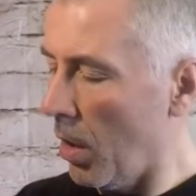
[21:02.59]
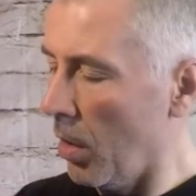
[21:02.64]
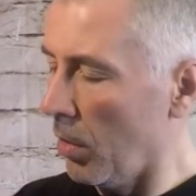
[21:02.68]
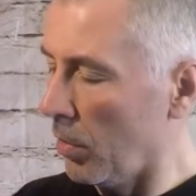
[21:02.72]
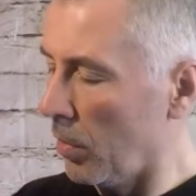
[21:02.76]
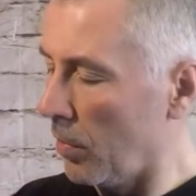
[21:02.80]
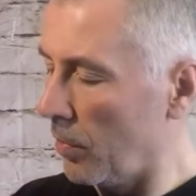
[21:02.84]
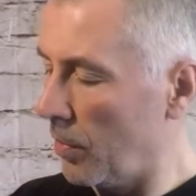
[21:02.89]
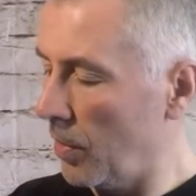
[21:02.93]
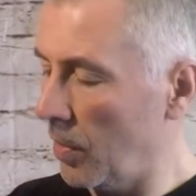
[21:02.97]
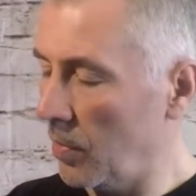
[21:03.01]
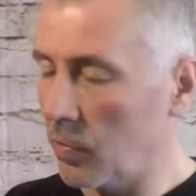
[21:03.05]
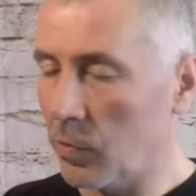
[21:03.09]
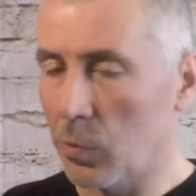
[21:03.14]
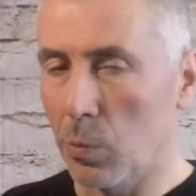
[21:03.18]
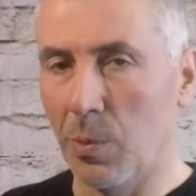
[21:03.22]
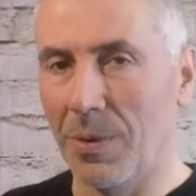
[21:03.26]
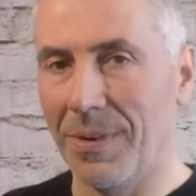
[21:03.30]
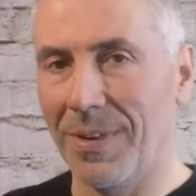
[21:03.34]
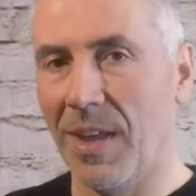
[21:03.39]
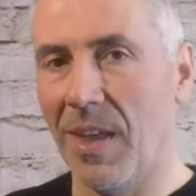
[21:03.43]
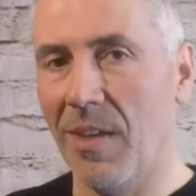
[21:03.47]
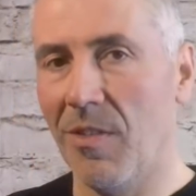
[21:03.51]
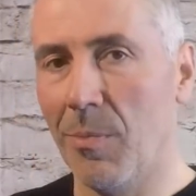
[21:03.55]
All of
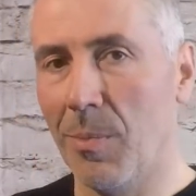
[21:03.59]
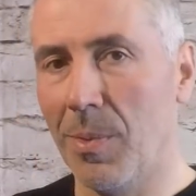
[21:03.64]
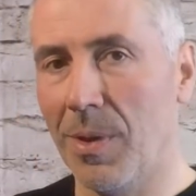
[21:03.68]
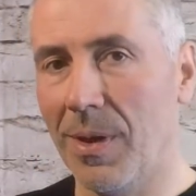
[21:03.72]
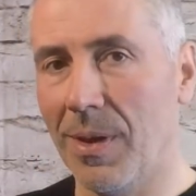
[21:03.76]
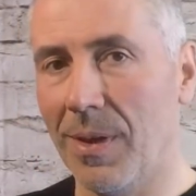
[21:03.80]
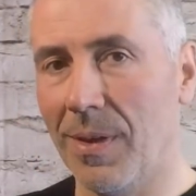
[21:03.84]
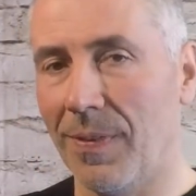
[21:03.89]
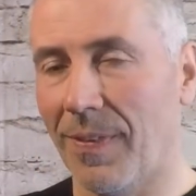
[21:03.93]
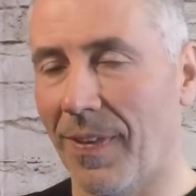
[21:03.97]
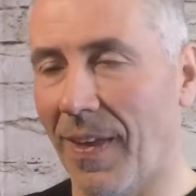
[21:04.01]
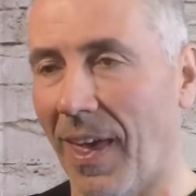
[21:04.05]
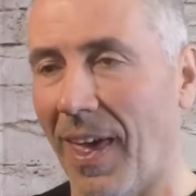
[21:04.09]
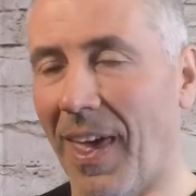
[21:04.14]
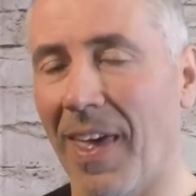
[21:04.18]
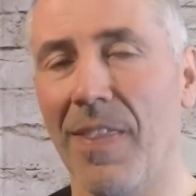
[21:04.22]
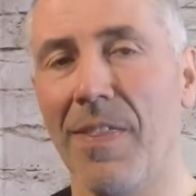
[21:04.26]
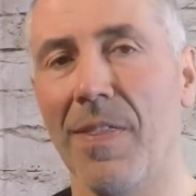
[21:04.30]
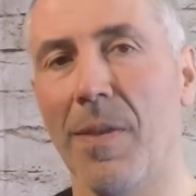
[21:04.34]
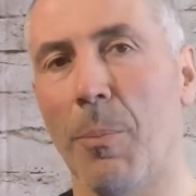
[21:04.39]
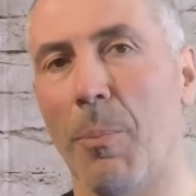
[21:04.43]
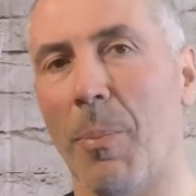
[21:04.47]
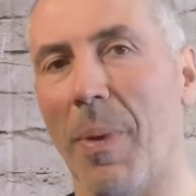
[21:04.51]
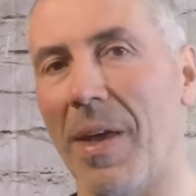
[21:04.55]
this will give me the
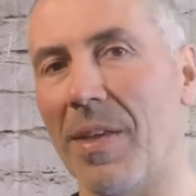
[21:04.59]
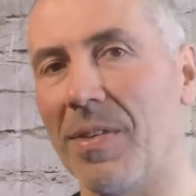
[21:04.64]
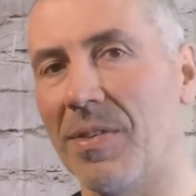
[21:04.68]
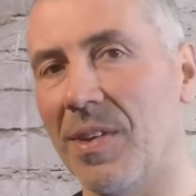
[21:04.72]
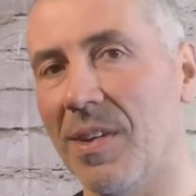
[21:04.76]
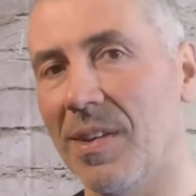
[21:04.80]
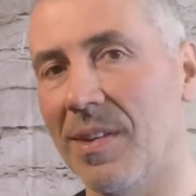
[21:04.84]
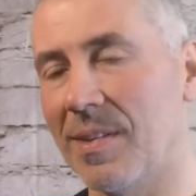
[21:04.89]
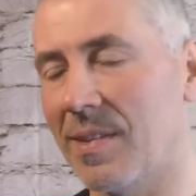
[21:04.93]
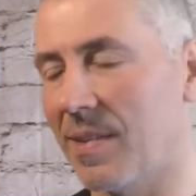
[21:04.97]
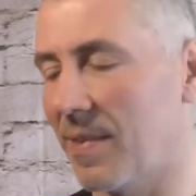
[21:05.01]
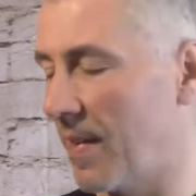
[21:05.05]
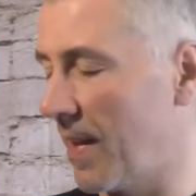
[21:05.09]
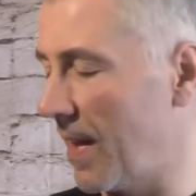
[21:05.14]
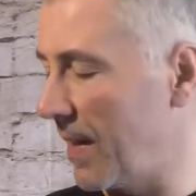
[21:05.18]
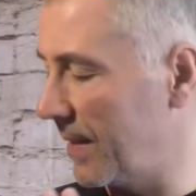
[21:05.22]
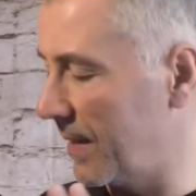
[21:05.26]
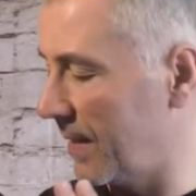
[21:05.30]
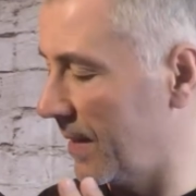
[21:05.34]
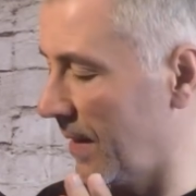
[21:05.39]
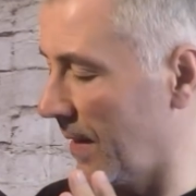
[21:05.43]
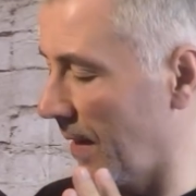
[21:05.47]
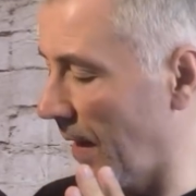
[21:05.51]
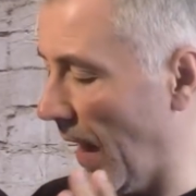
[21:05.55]
independence
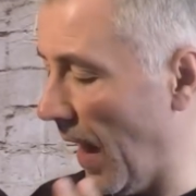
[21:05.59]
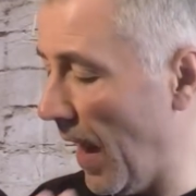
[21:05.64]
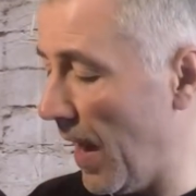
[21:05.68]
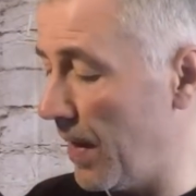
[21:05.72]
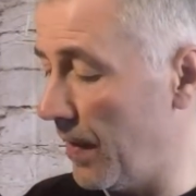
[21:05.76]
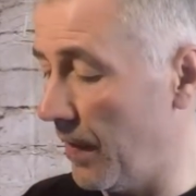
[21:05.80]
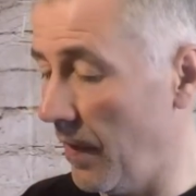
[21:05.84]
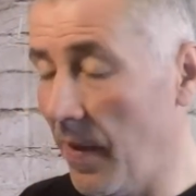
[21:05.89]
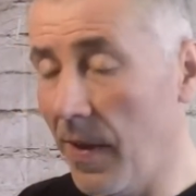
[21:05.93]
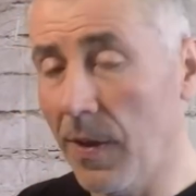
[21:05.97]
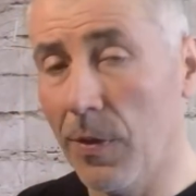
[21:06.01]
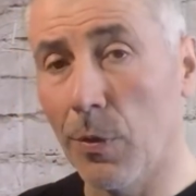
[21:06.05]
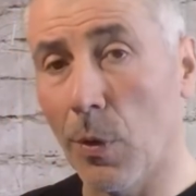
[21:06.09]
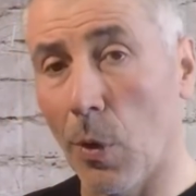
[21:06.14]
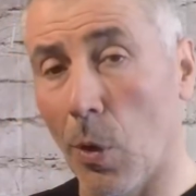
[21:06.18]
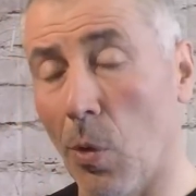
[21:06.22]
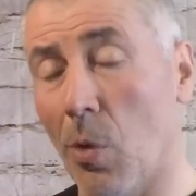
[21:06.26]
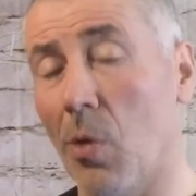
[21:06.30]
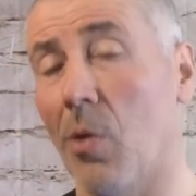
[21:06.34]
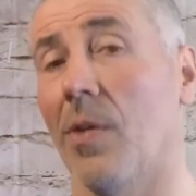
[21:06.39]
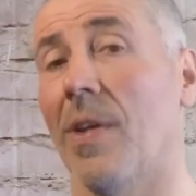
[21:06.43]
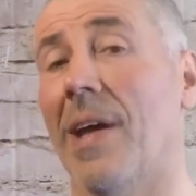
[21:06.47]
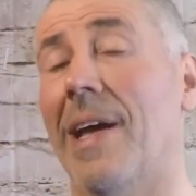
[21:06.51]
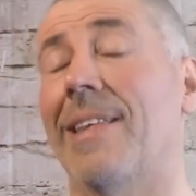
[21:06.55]
that I need,
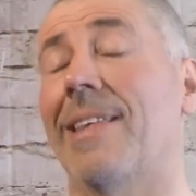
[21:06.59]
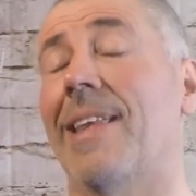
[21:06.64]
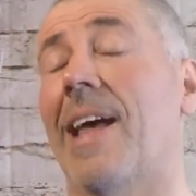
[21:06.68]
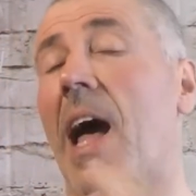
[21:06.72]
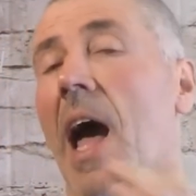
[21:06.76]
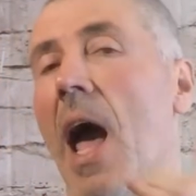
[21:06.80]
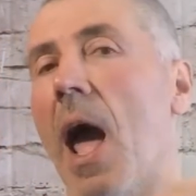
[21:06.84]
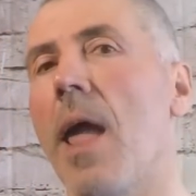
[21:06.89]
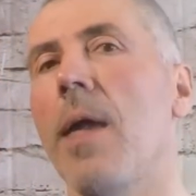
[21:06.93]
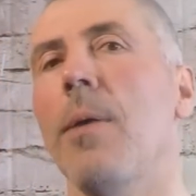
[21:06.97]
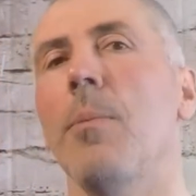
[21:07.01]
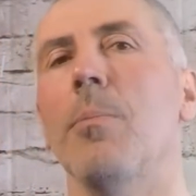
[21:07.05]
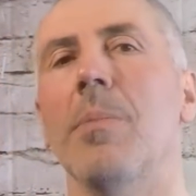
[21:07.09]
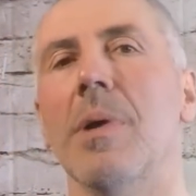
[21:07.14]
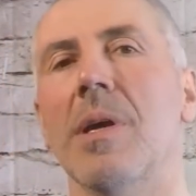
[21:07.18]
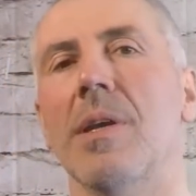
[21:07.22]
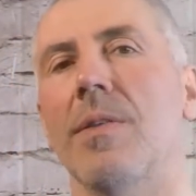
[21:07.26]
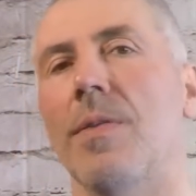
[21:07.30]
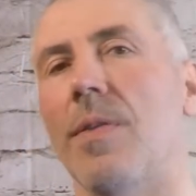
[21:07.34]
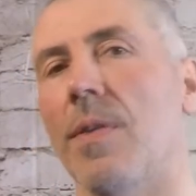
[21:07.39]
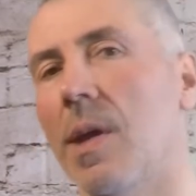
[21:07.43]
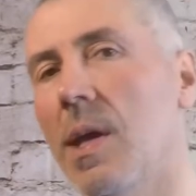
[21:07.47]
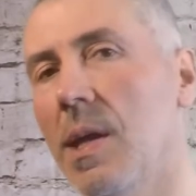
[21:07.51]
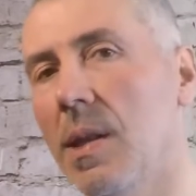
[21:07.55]
or that I
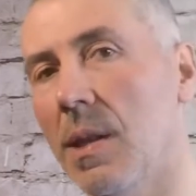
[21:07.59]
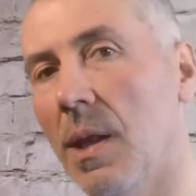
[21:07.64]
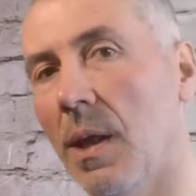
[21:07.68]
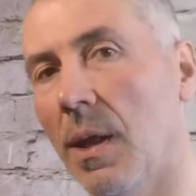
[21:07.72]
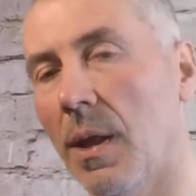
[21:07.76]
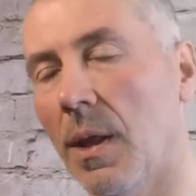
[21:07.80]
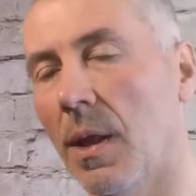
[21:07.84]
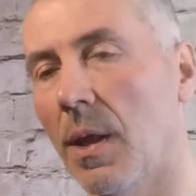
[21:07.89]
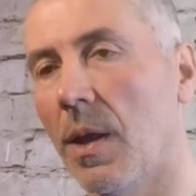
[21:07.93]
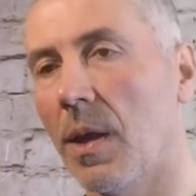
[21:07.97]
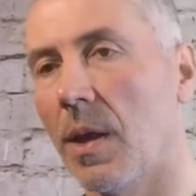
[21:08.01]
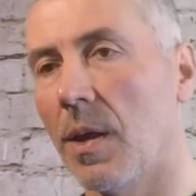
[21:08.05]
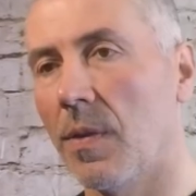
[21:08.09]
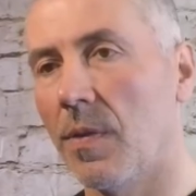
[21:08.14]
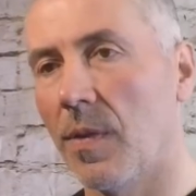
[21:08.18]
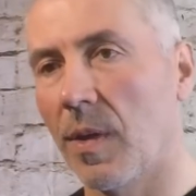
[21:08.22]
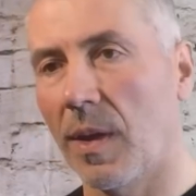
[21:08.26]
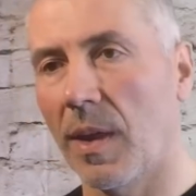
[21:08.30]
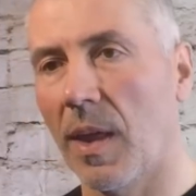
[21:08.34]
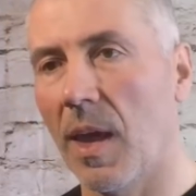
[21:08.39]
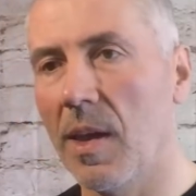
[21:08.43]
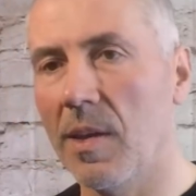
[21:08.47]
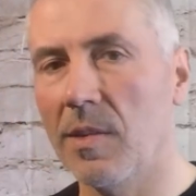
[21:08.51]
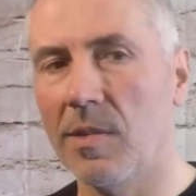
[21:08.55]
might need in
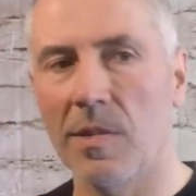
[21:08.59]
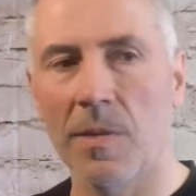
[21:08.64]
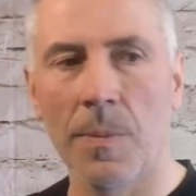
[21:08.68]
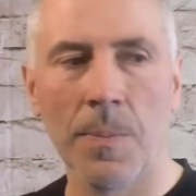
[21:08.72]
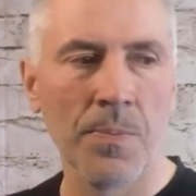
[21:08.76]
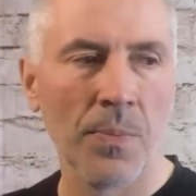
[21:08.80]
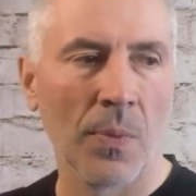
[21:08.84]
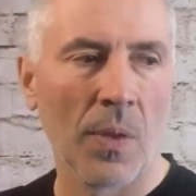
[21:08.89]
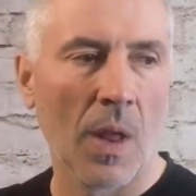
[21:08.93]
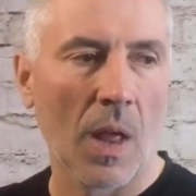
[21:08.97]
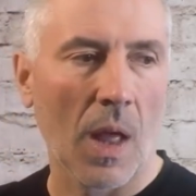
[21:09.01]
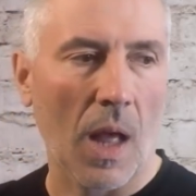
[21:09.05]
the case